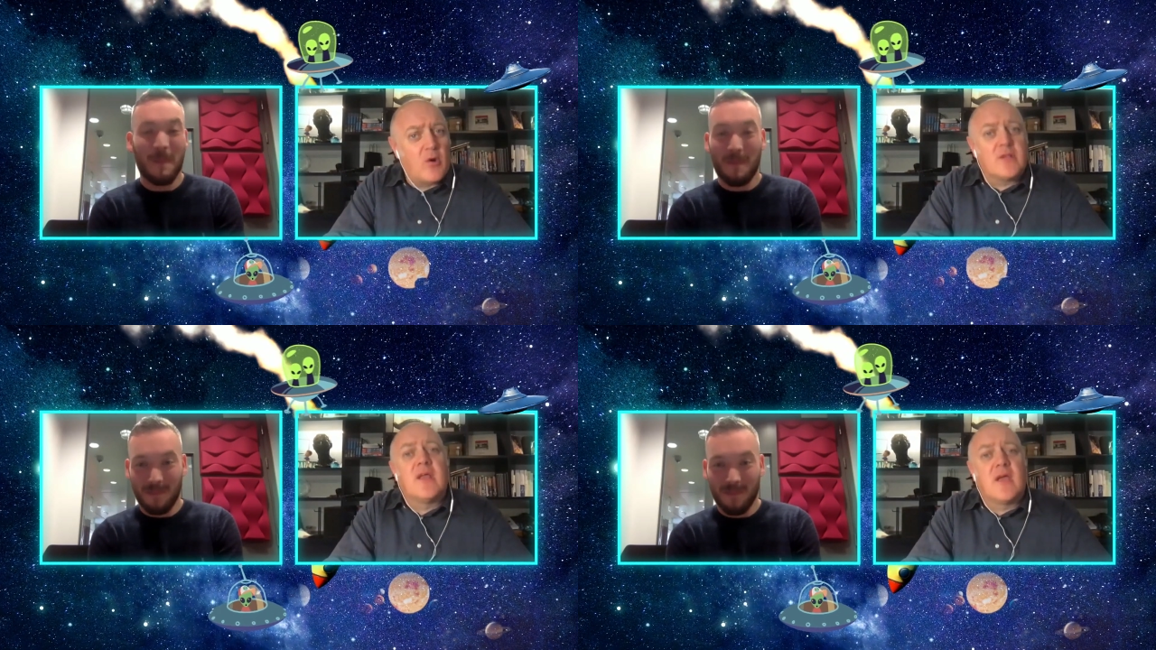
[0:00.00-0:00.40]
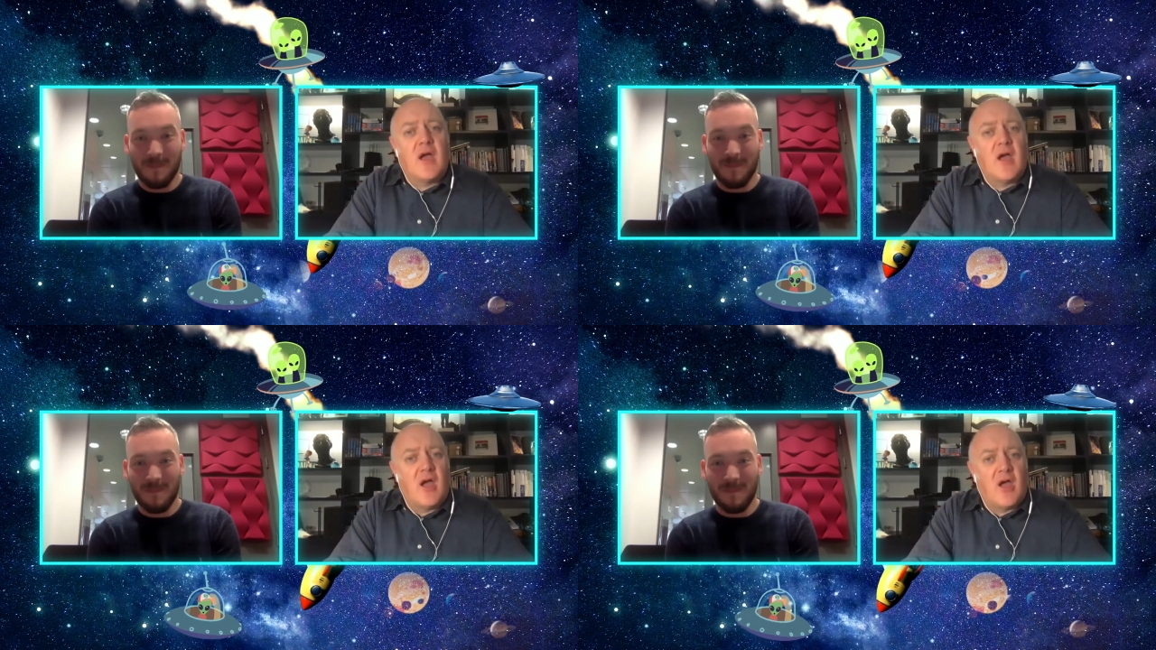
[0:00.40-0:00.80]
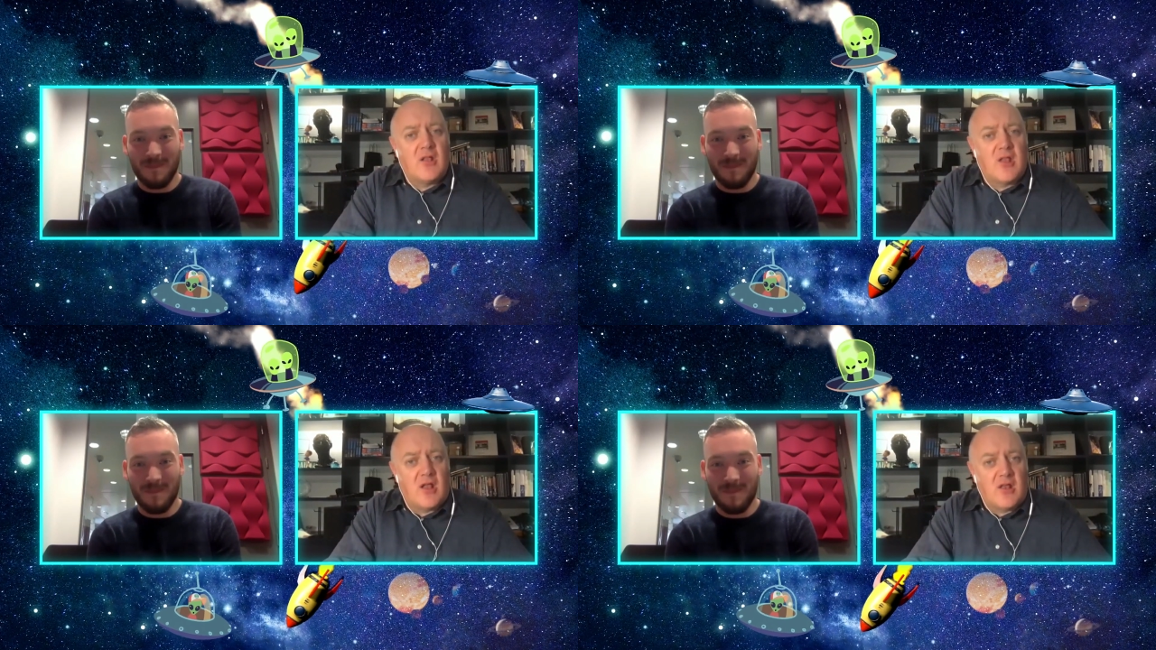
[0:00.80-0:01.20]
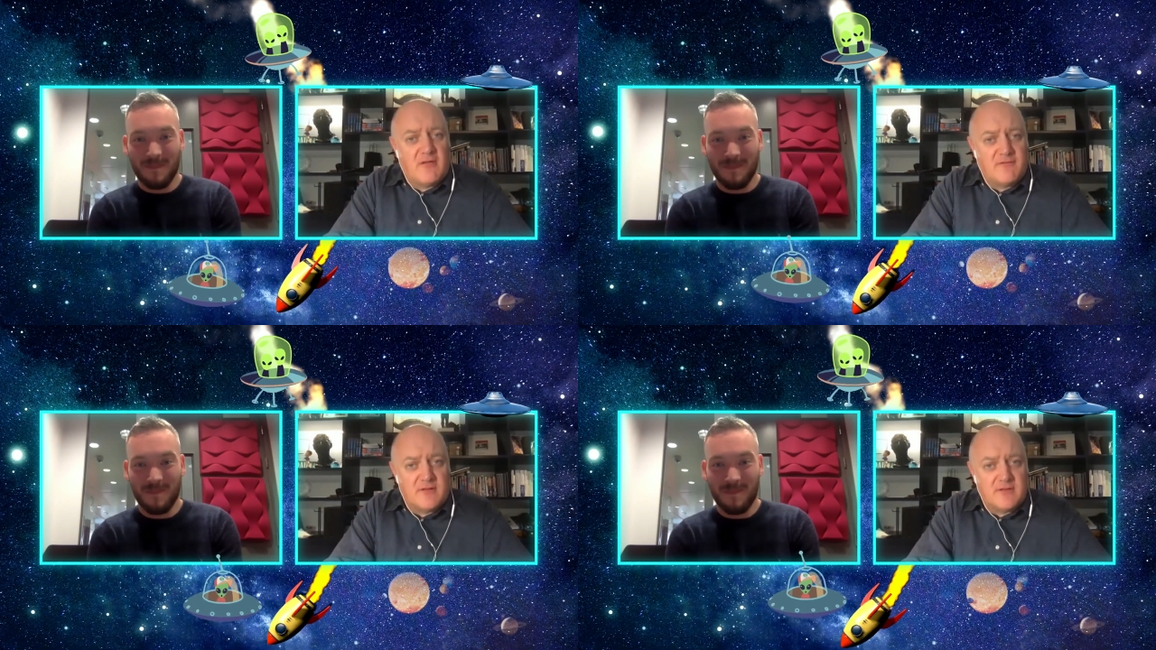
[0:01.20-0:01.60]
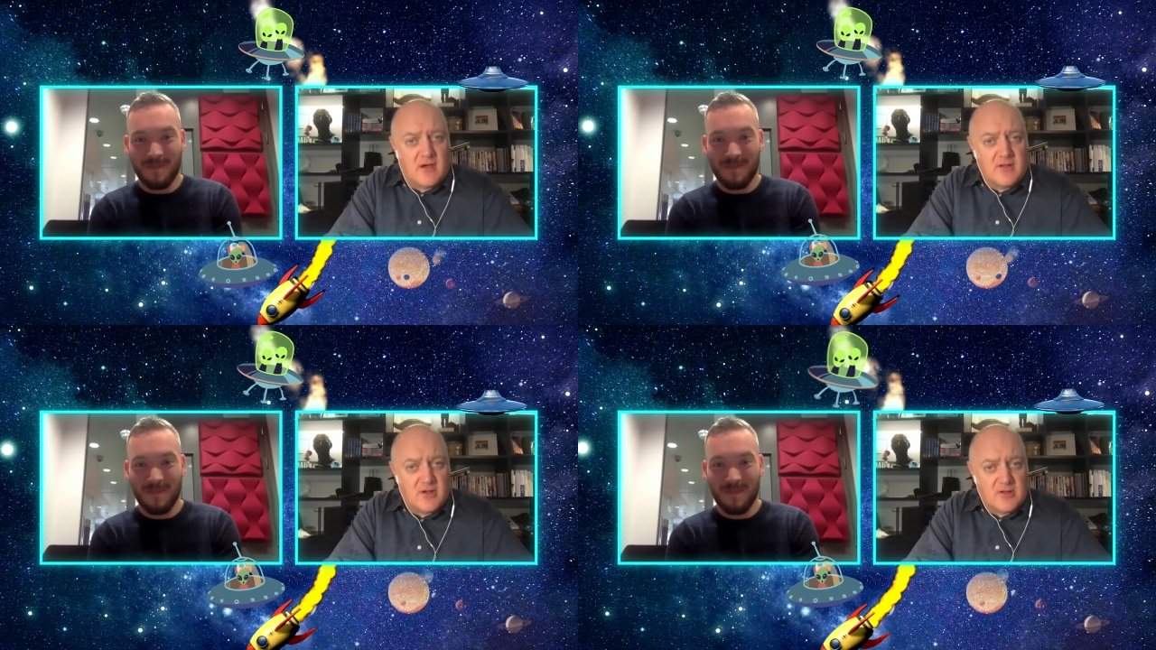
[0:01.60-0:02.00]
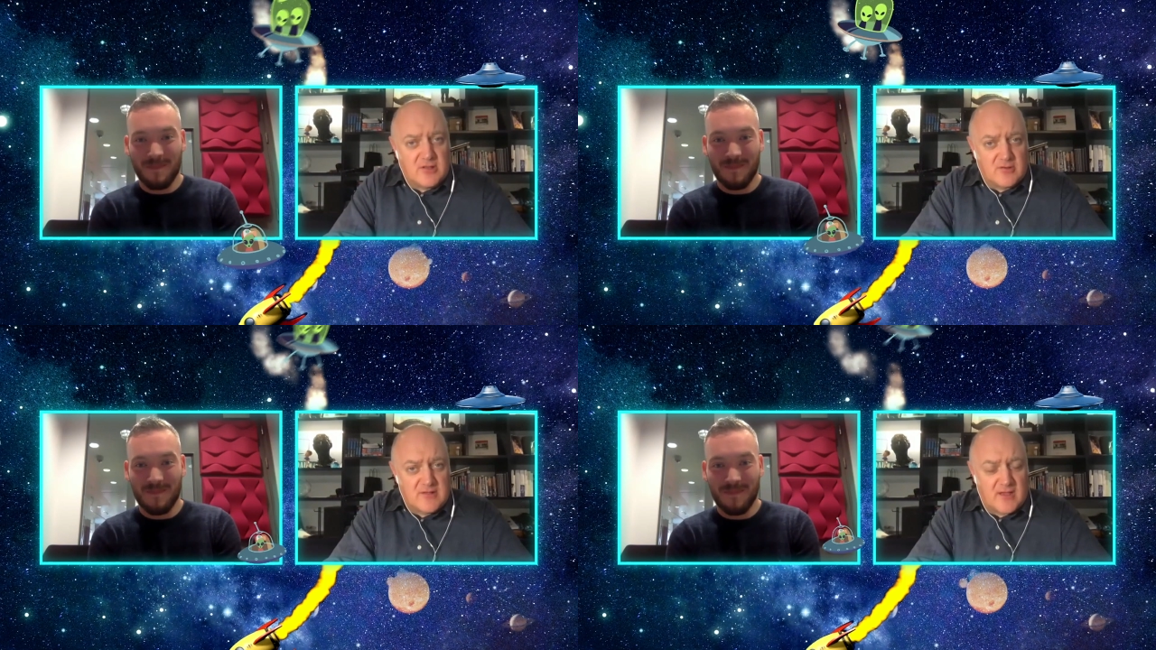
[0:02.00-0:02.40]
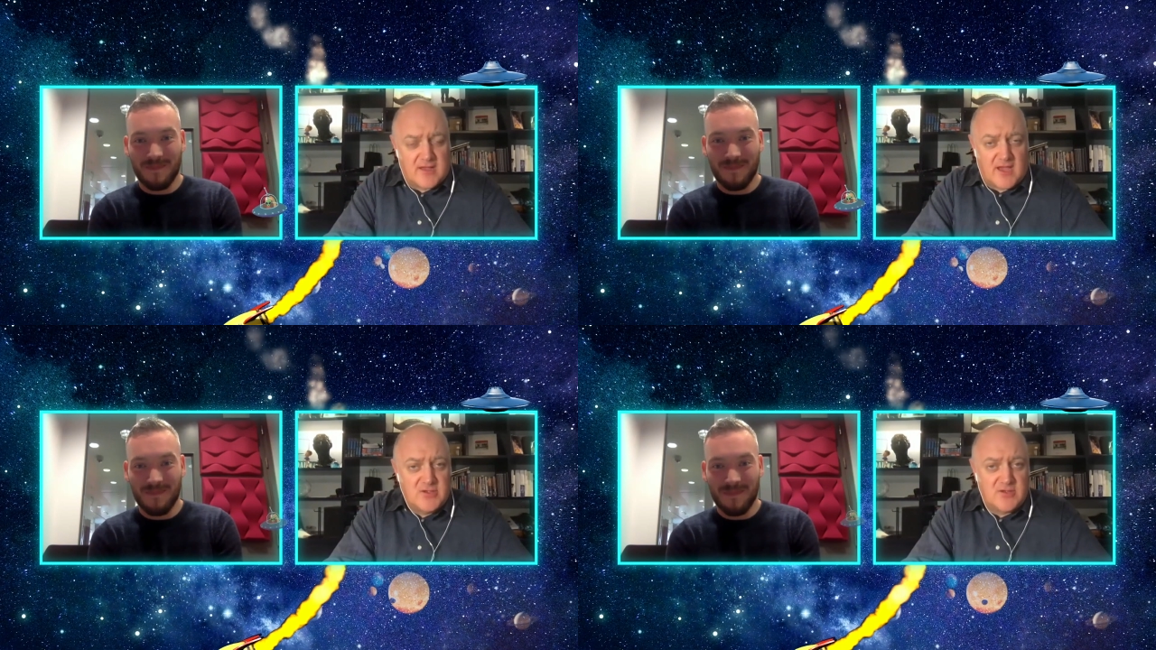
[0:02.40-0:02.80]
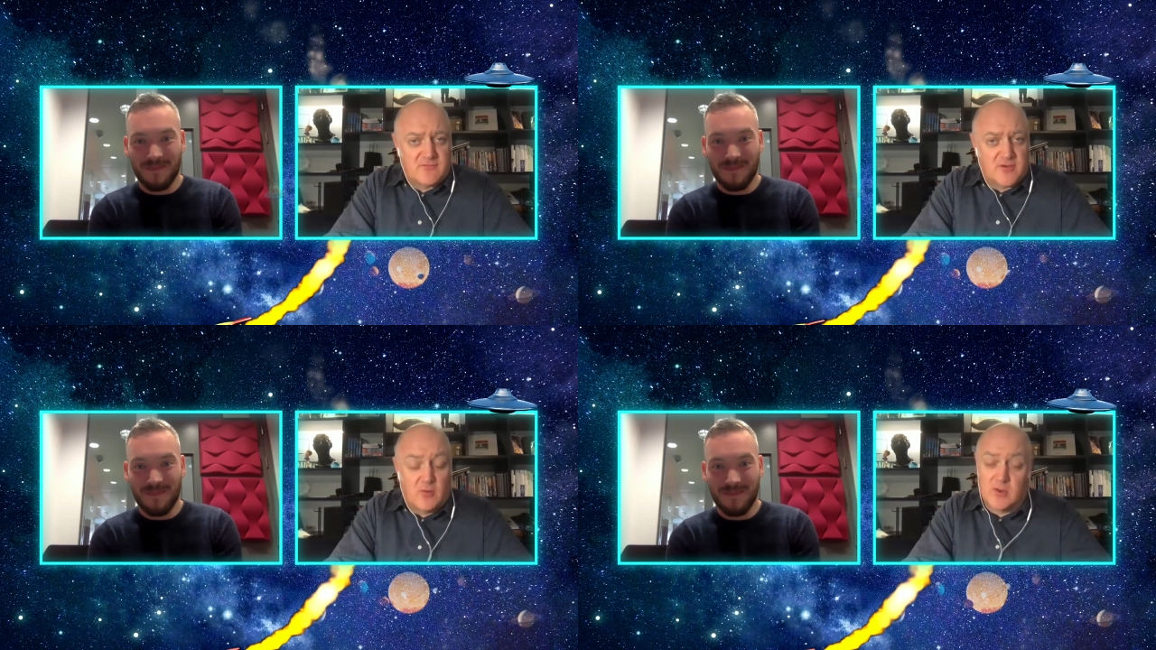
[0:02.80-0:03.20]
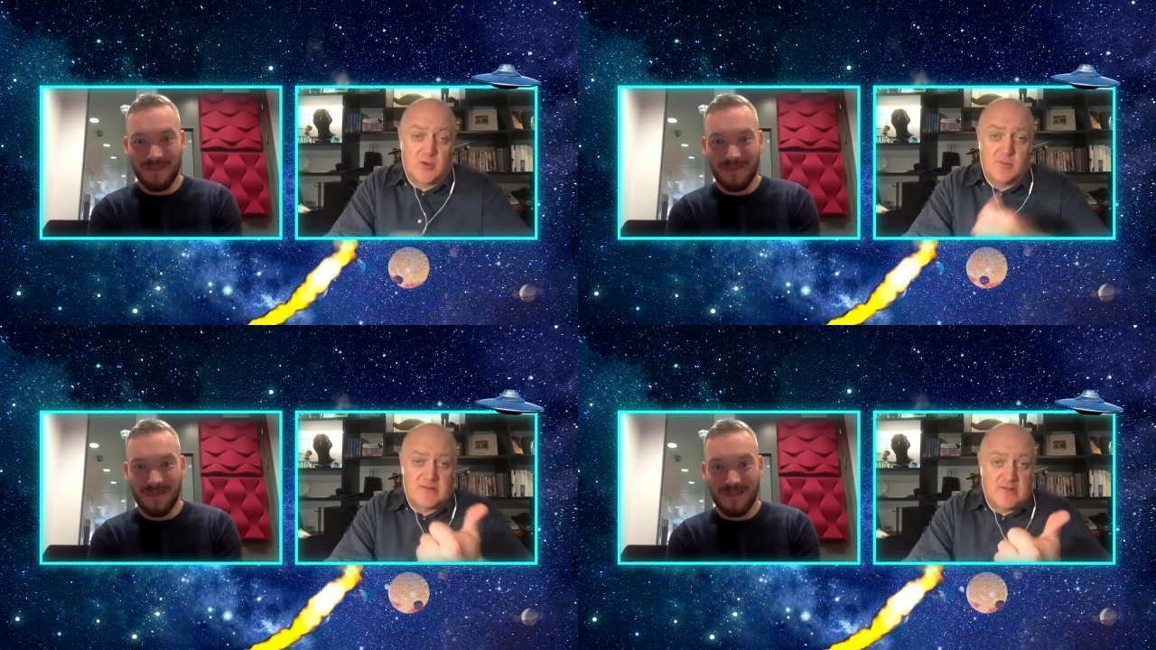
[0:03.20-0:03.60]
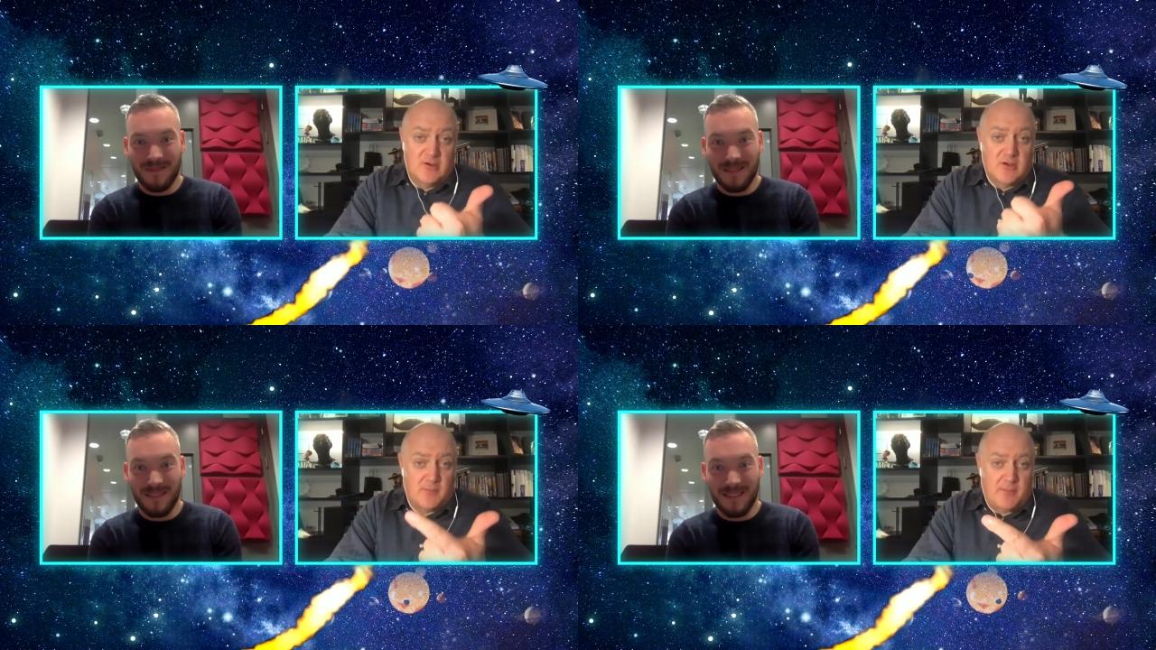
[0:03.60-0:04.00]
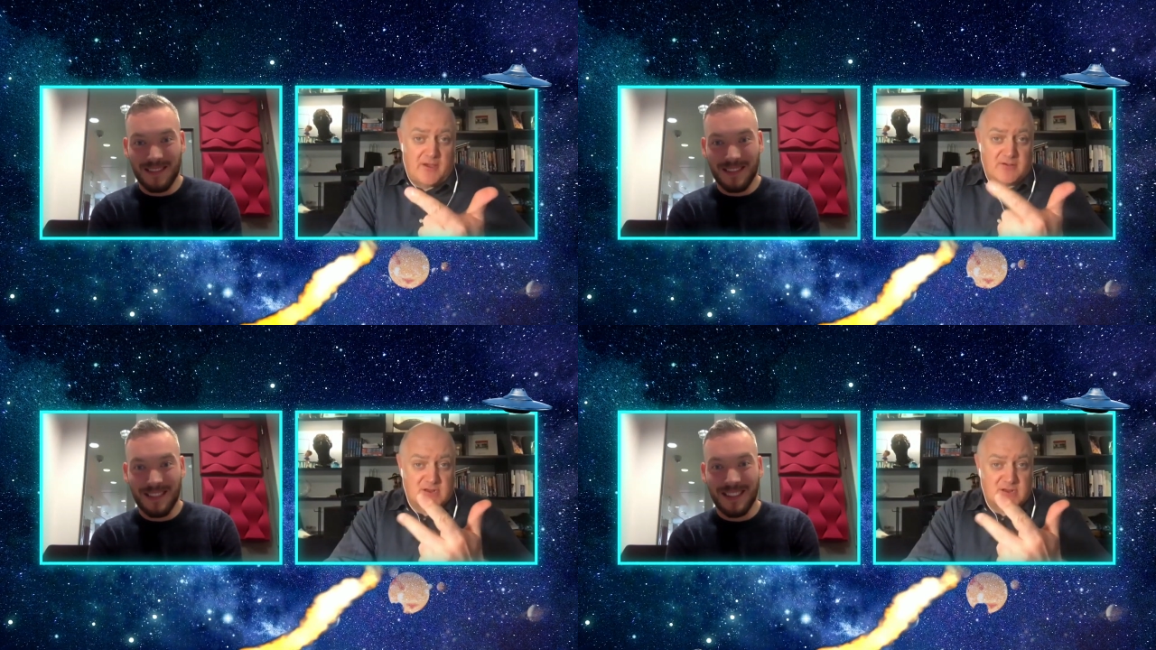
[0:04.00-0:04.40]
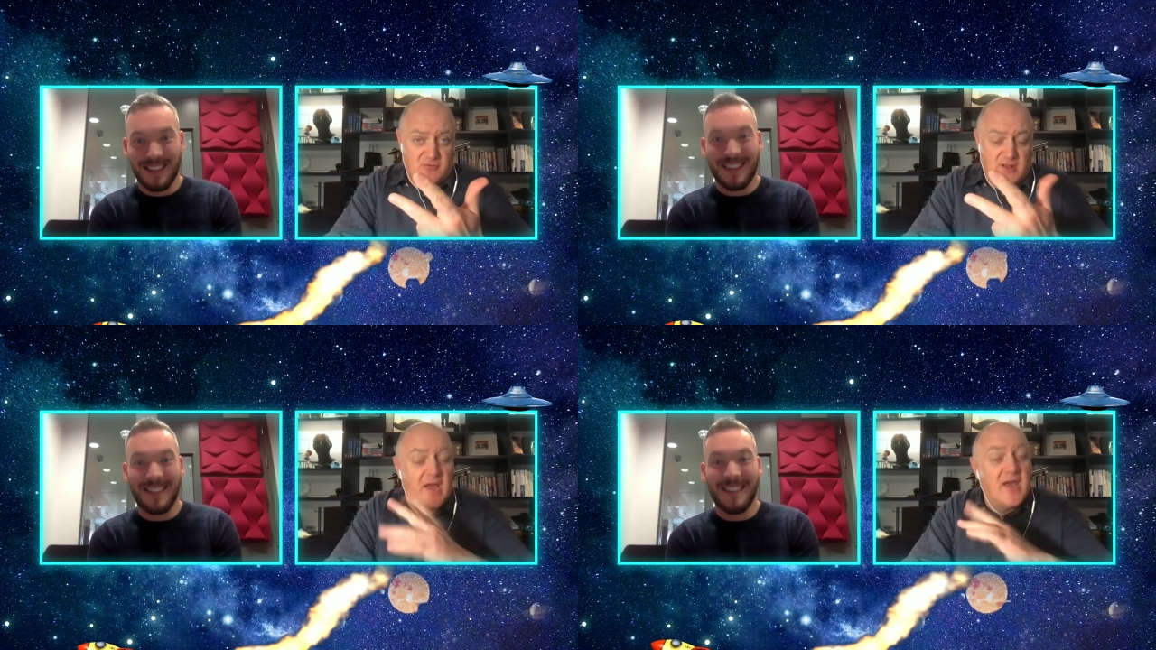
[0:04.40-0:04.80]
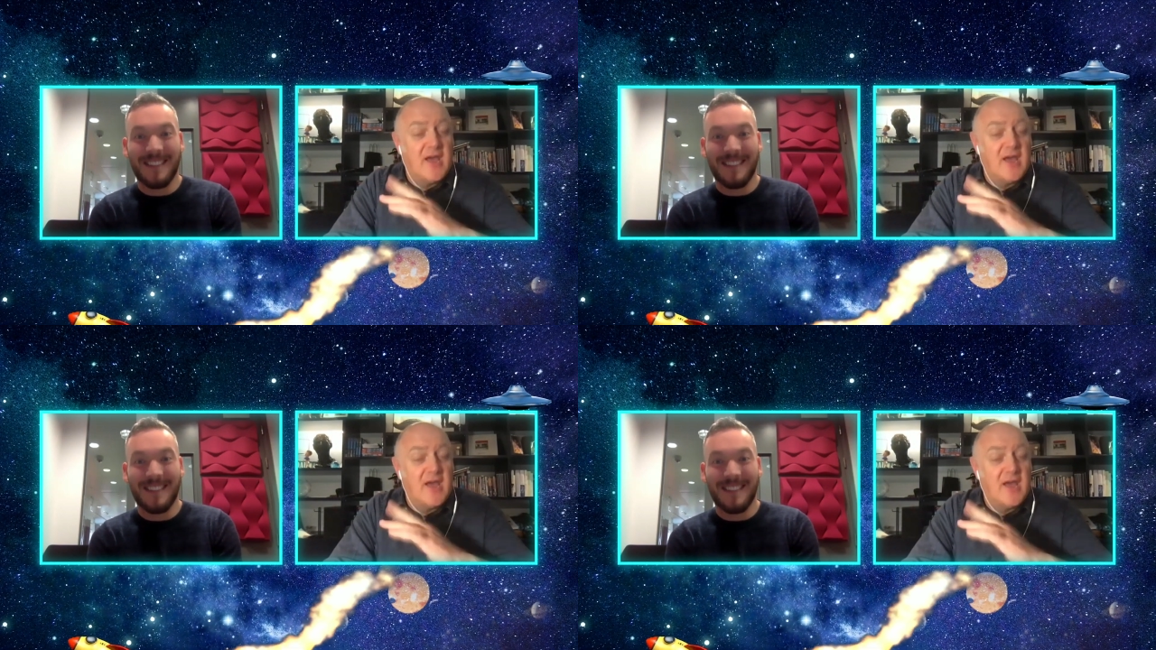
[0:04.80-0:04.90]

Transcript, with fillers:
Speaker 1: what do you think uh, a life on, on Earth looks like? And you have to go, well, it could be a slug, a parrot, a gorilla.